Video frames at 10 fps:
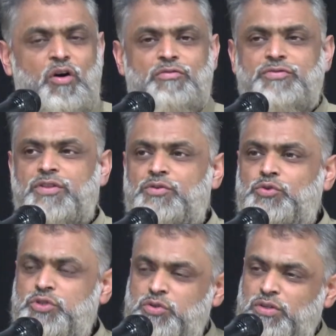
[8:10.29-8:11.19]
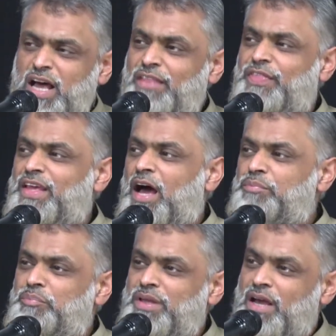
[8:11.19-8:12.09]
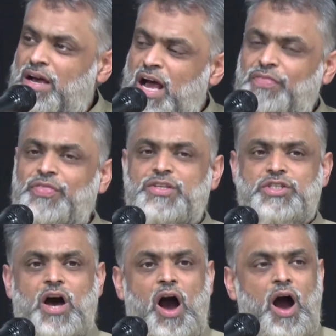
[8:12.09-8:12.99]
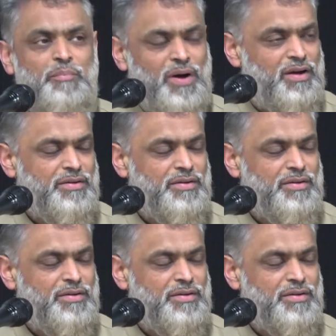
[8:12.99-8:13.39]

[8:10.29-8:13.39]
of the Rusul and the Anbiya and the Sahaba.